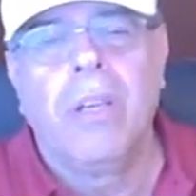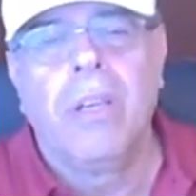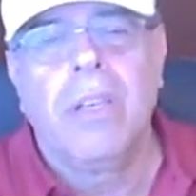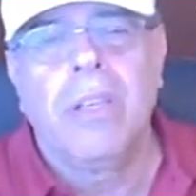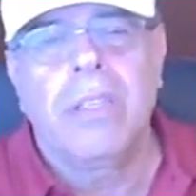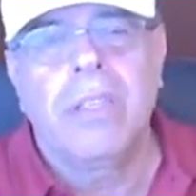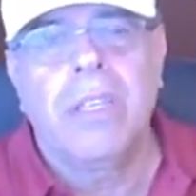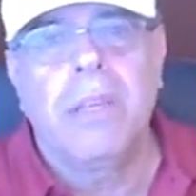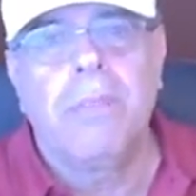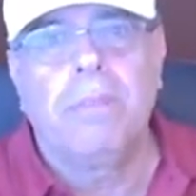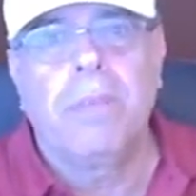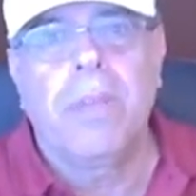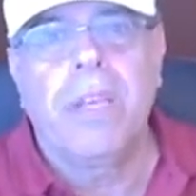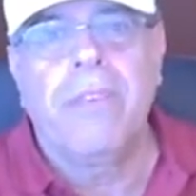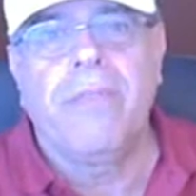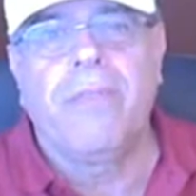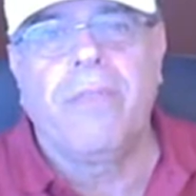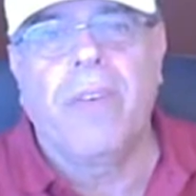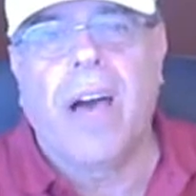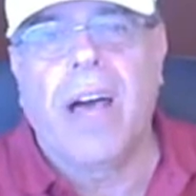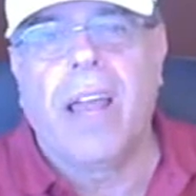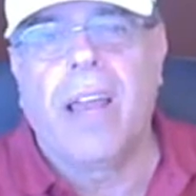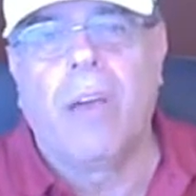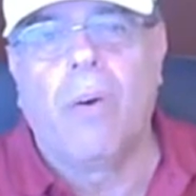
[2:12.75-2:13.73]
simply
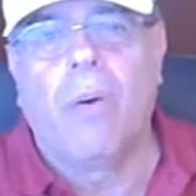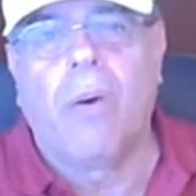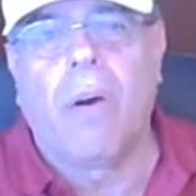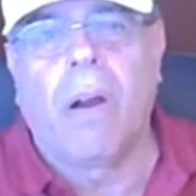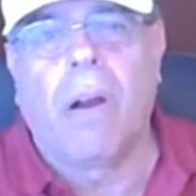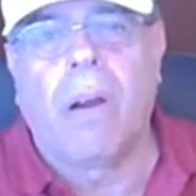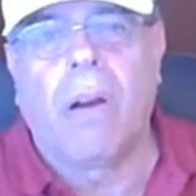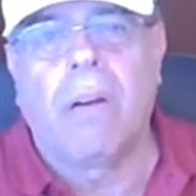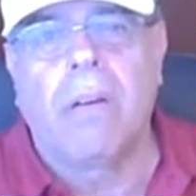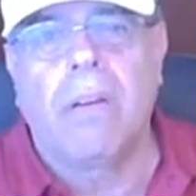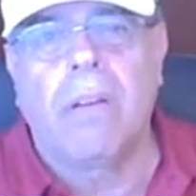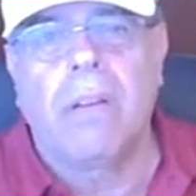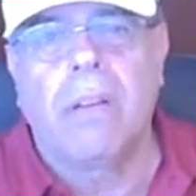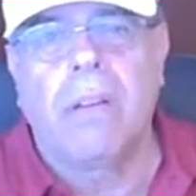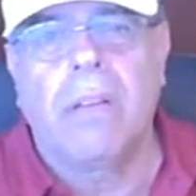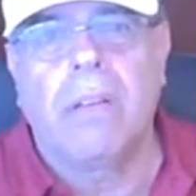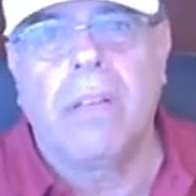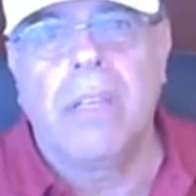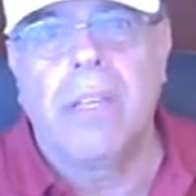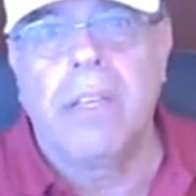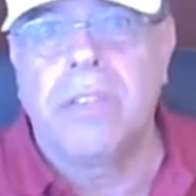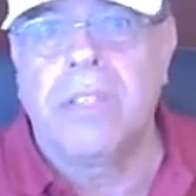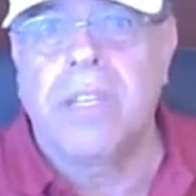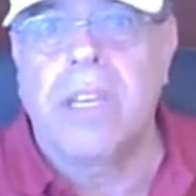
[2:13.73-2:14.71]
follow our
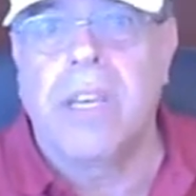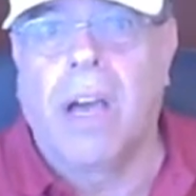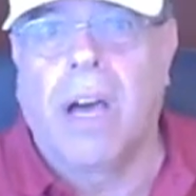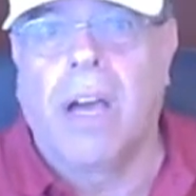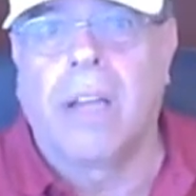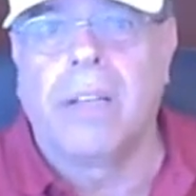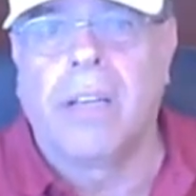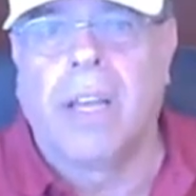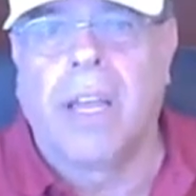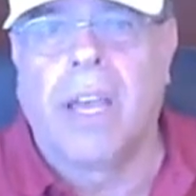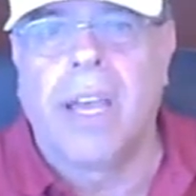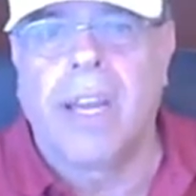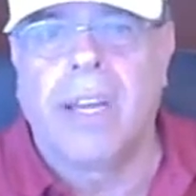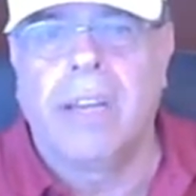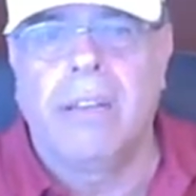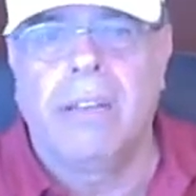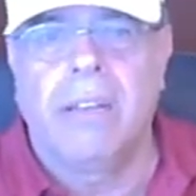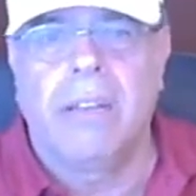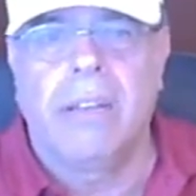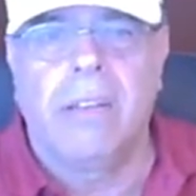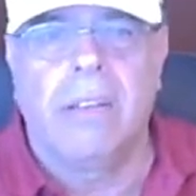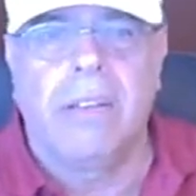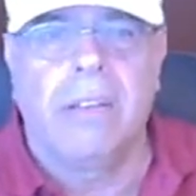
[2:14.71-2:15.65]
easy online